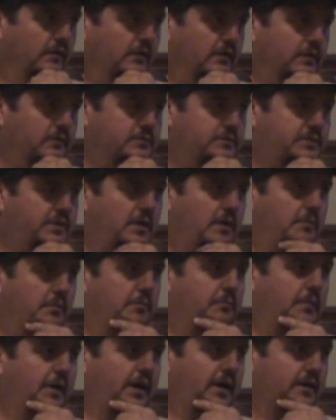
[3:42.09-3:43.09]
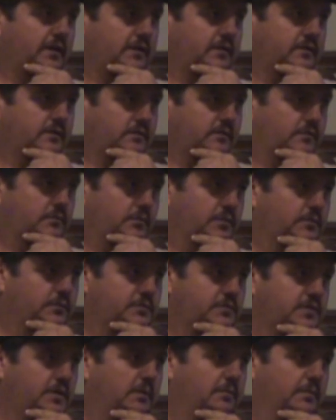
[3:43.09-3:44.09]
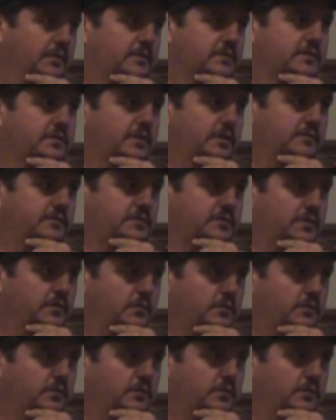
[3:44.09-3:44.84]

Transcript: It was coming back through some of the stuff so